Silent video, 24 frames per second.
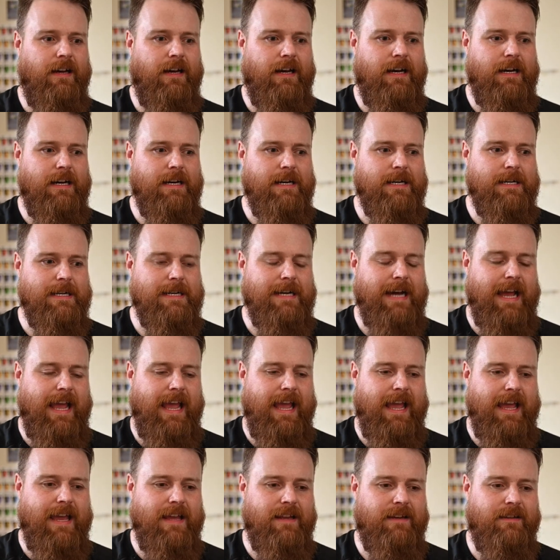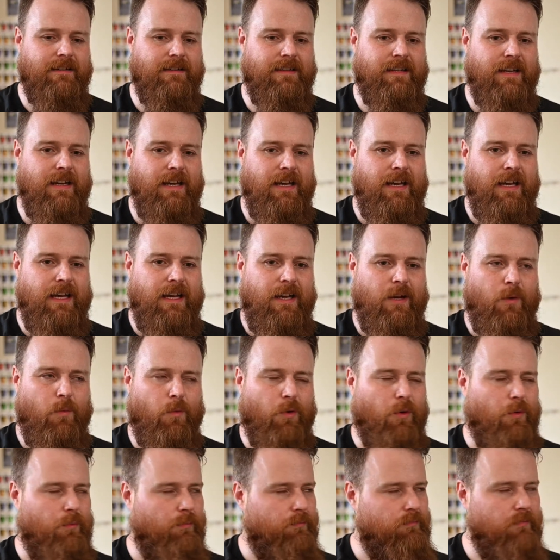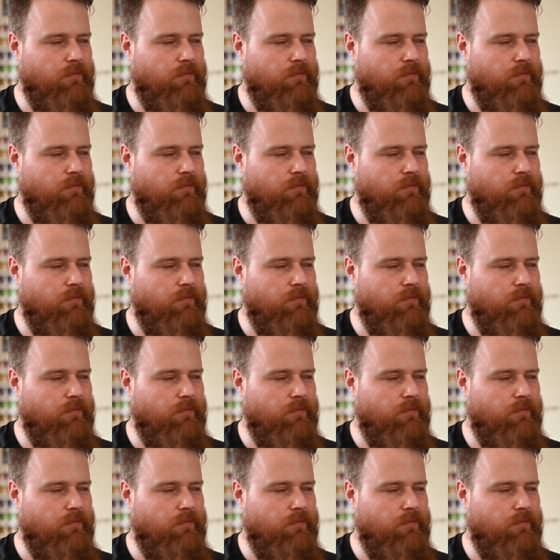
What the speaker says: and we're